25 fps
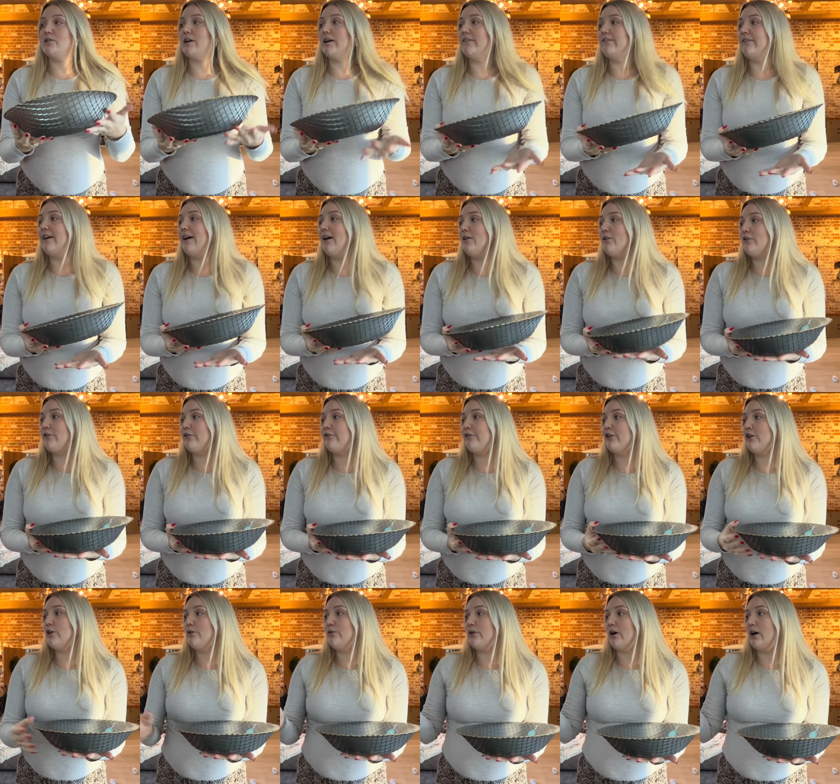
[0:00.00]
I found a
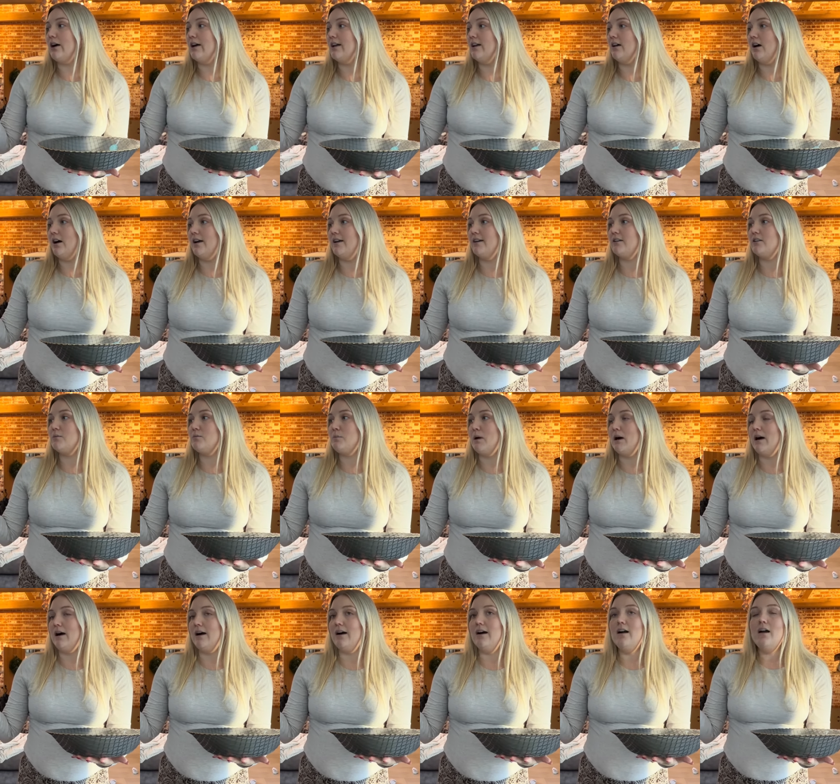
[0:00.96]
few that I liked,
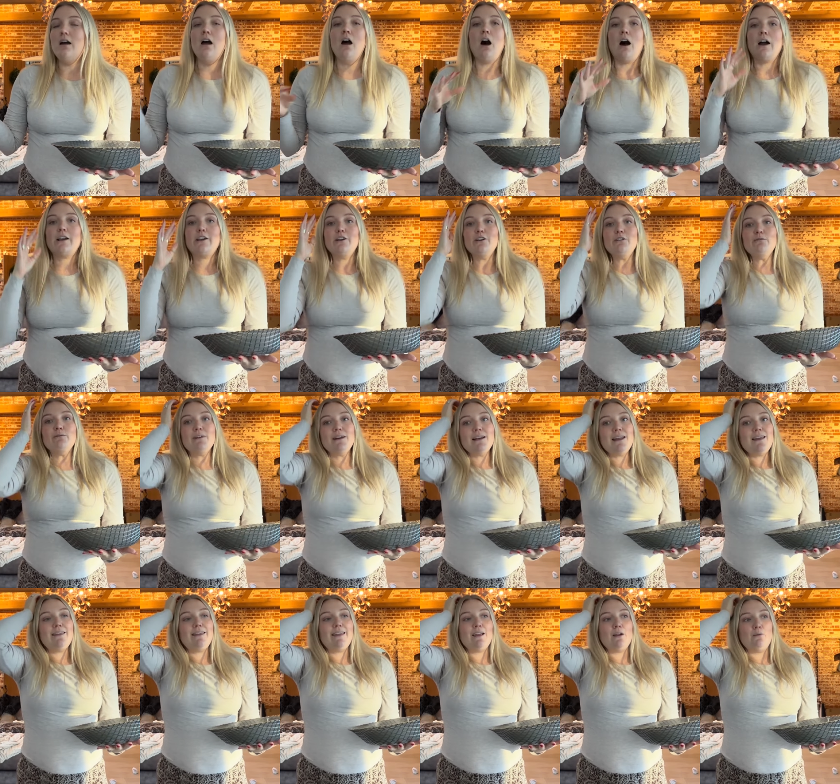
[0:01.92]
but I couldn't
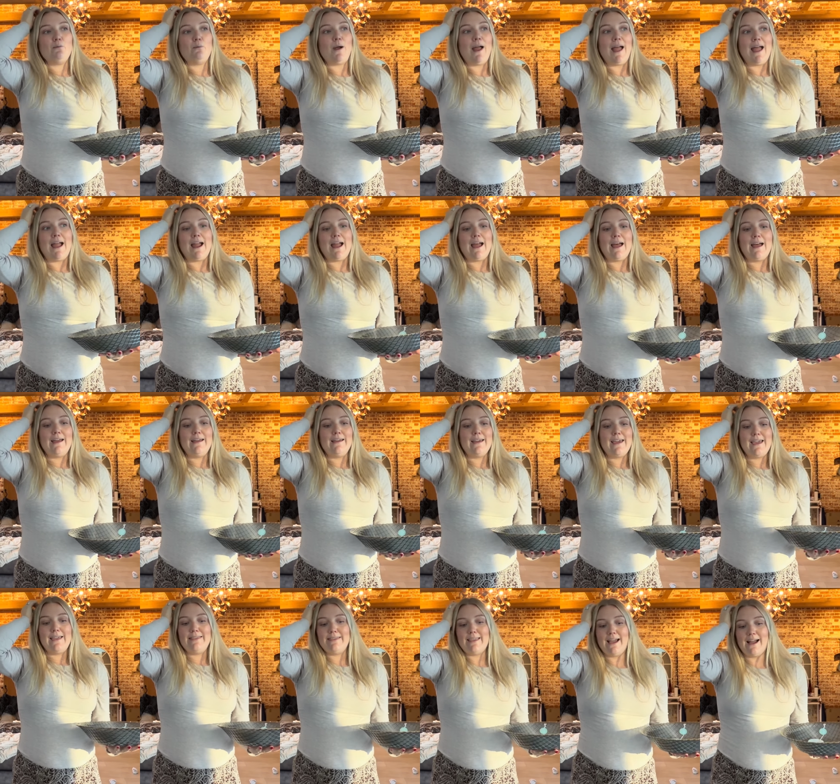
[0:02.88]
really think where
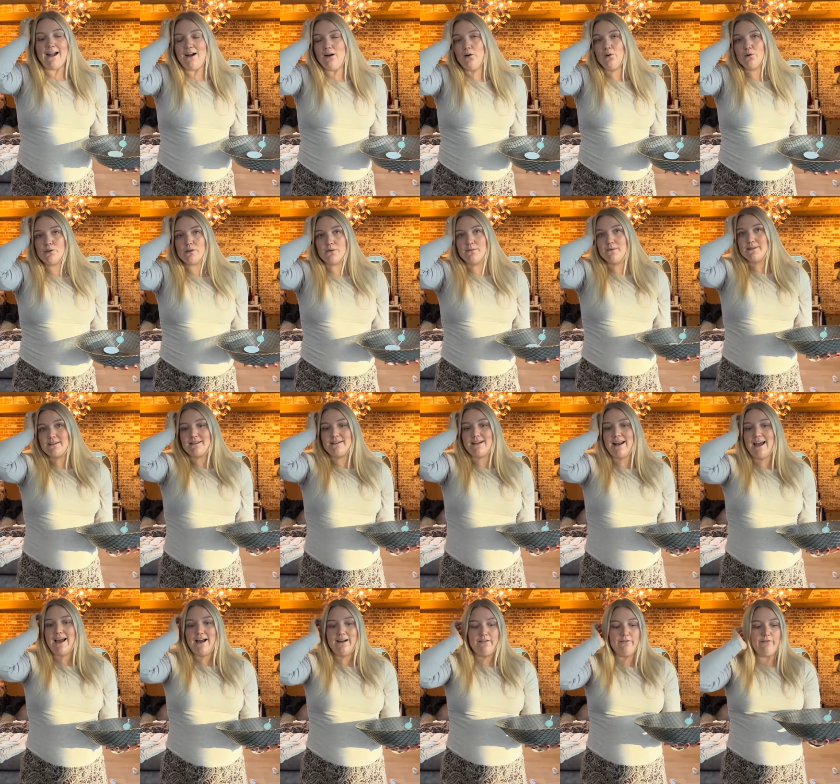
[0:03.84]
in the house I was gonna
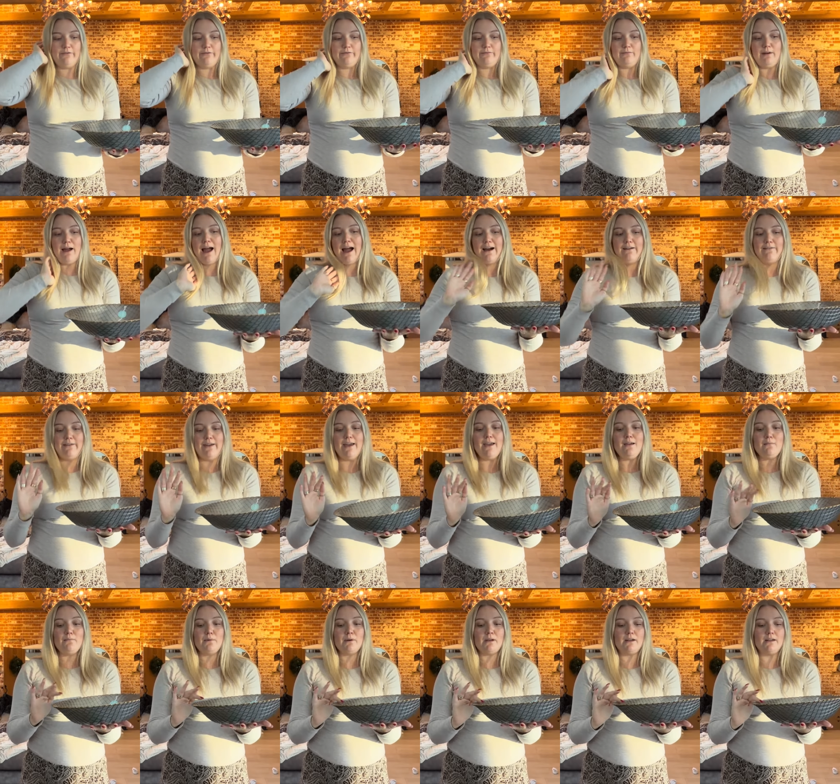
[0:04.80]
have
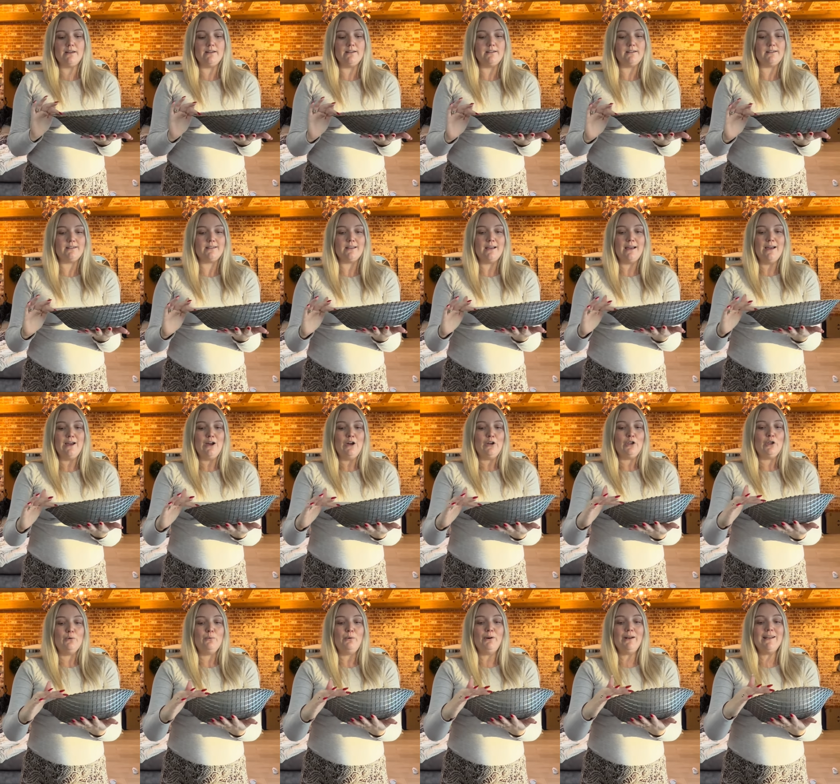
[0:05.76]
it, because
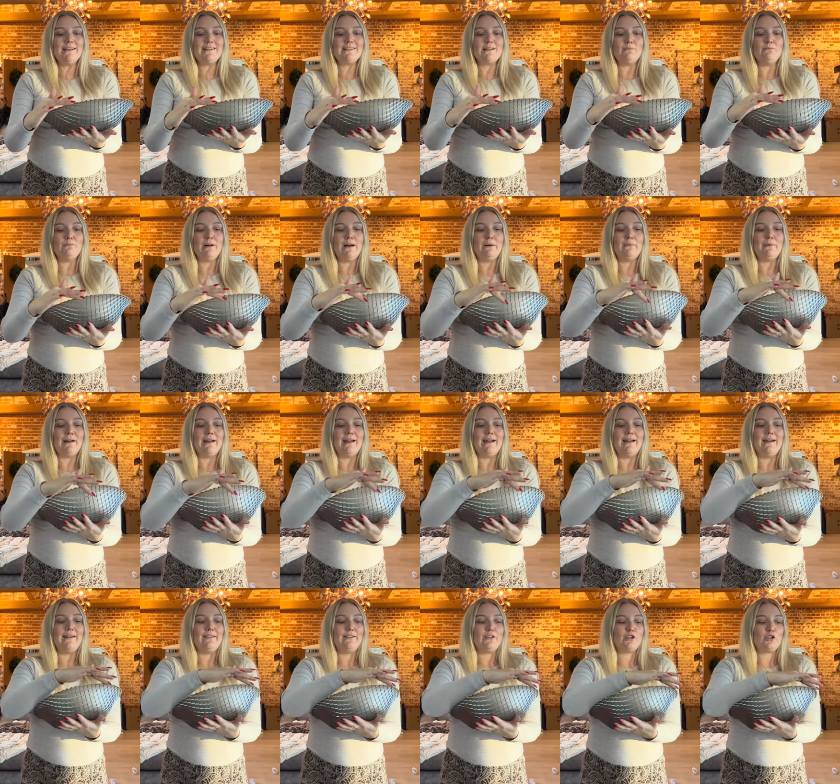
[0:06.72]
you want it somewhere
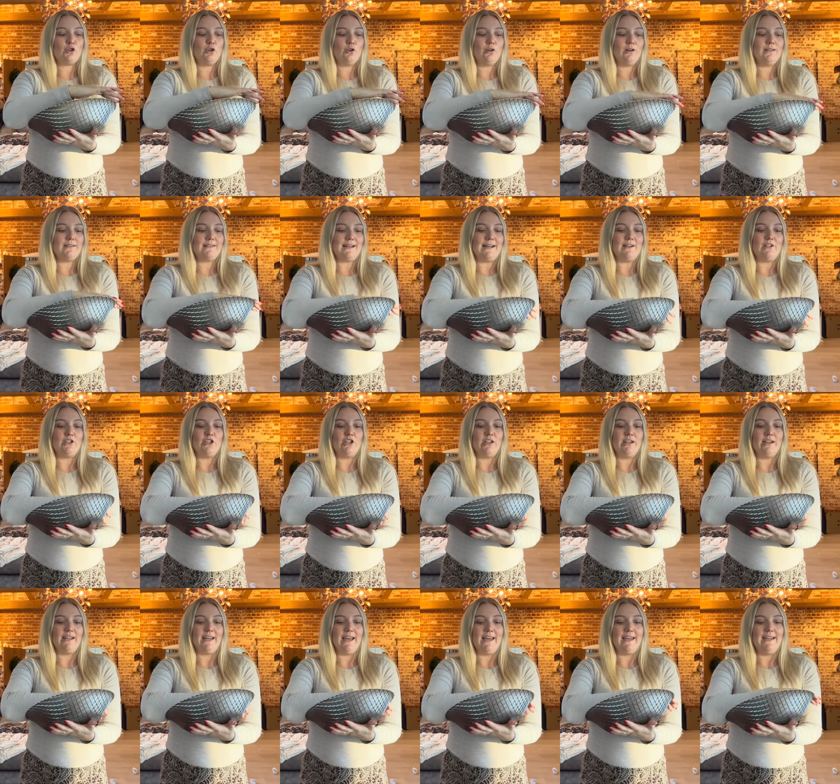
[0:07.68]
where the chocolate's actually
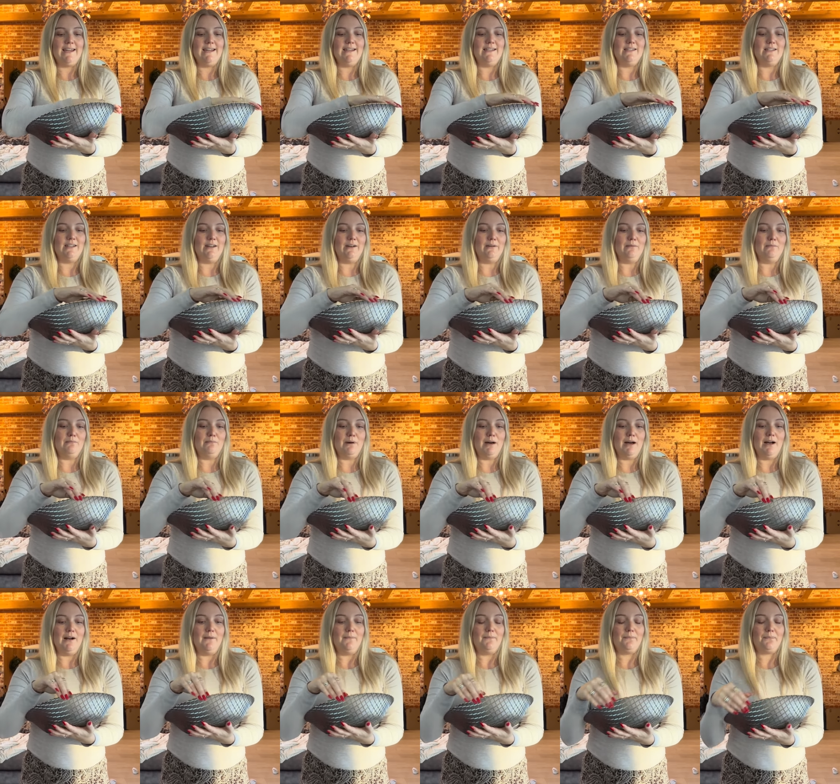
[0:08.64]
gonna get eaten.
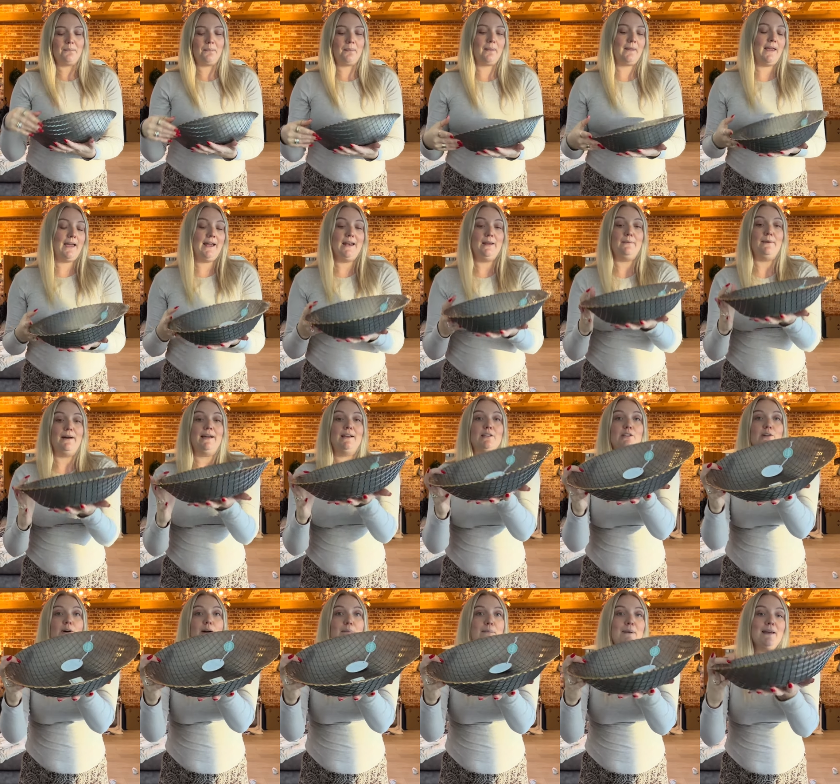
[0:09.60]
But anyway,
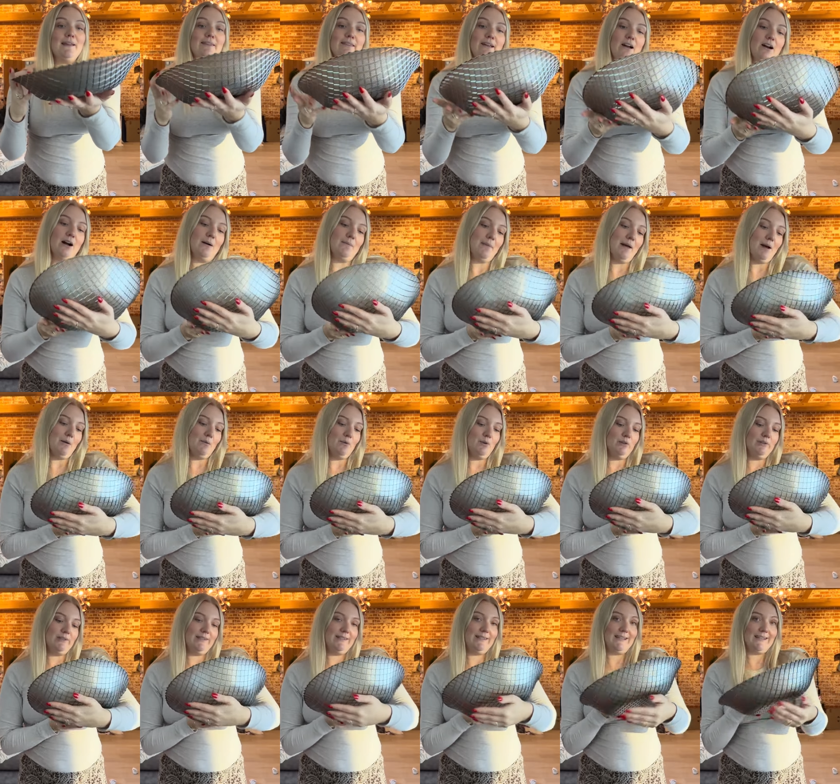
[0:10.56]
so I picked that up. That
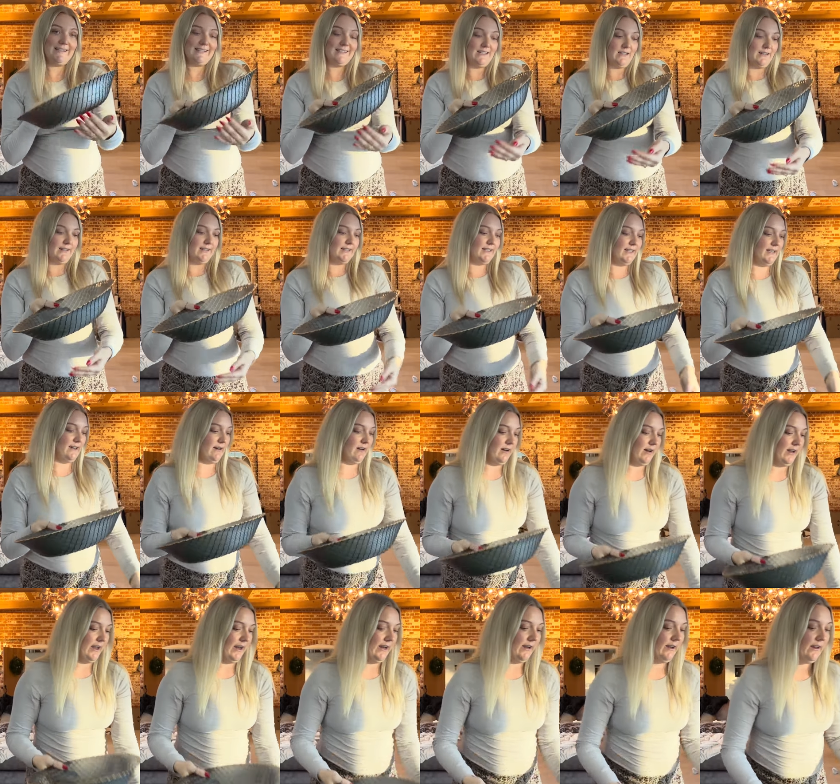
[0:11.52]
was
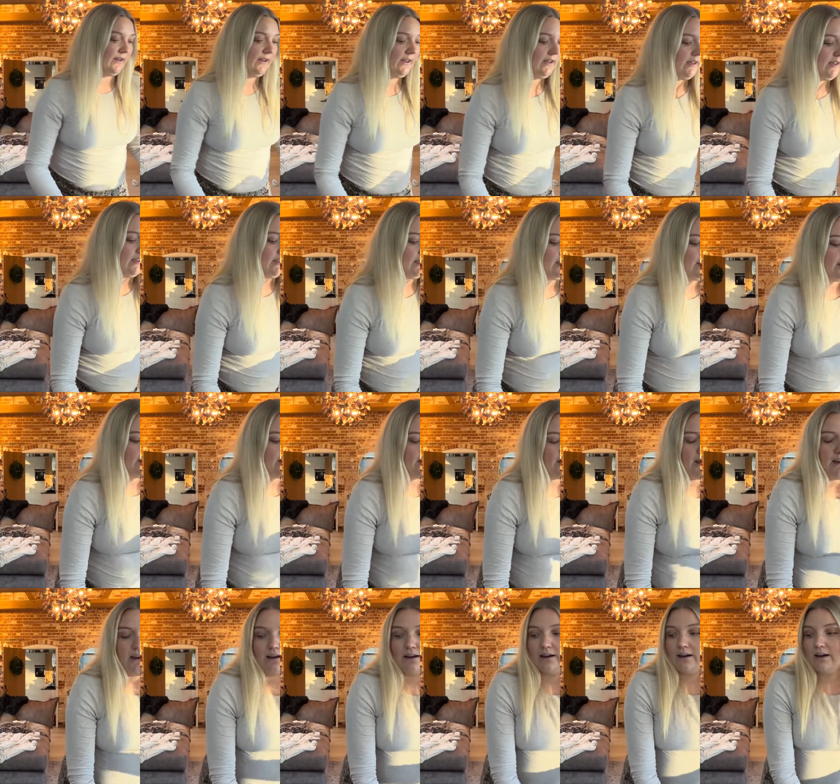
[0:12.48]
$6.99.
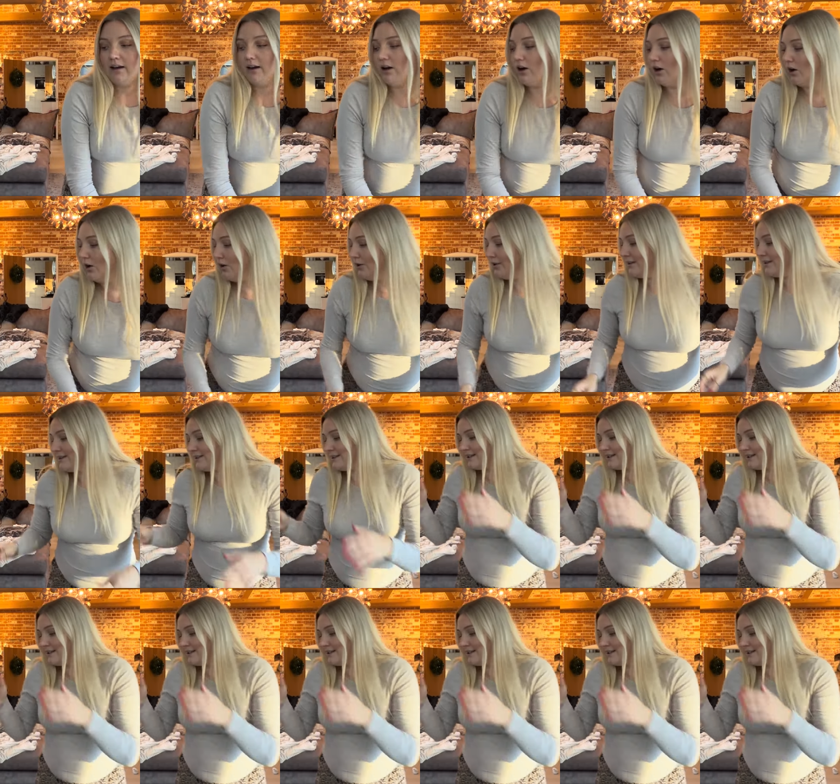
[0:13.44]
Honestly,